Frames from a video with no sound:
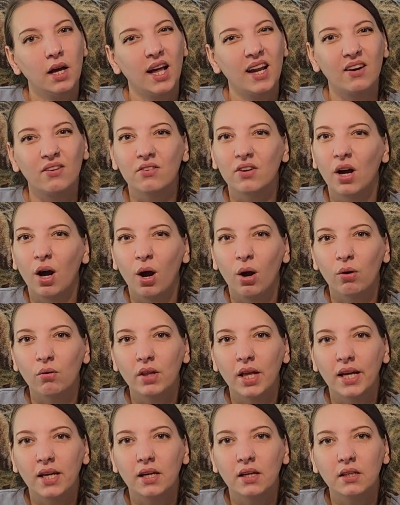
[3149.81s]
I don't know.
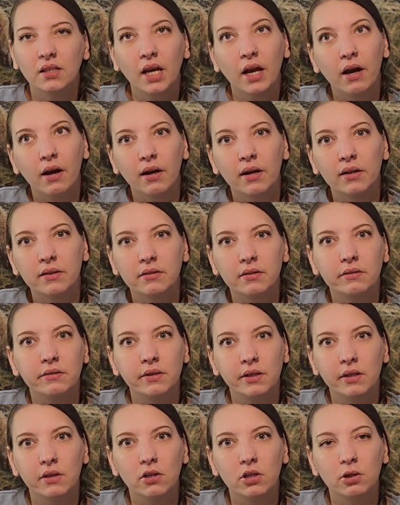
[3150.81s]
Like, yeah, it's a
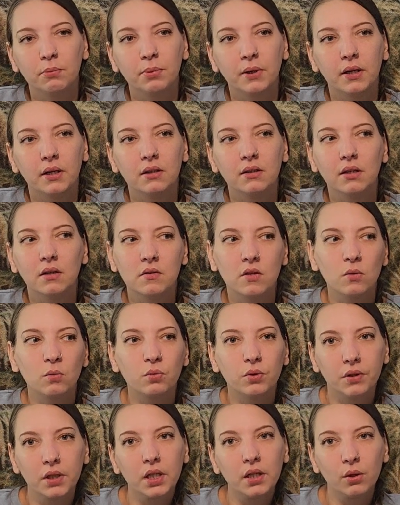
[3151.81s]
deer, but does it
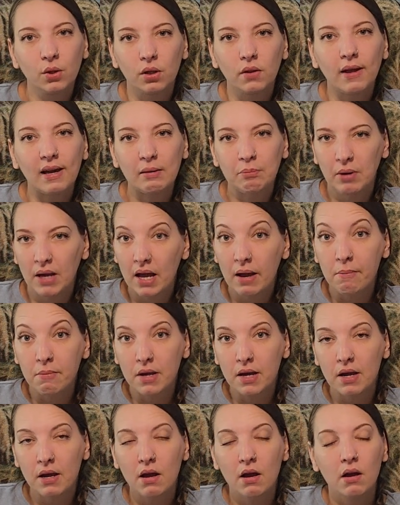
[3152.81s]
really look like
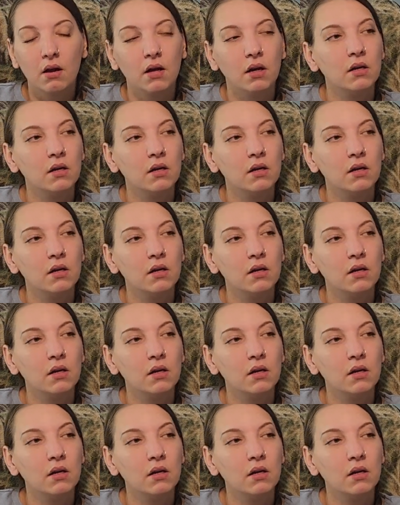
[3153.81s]
Bambi?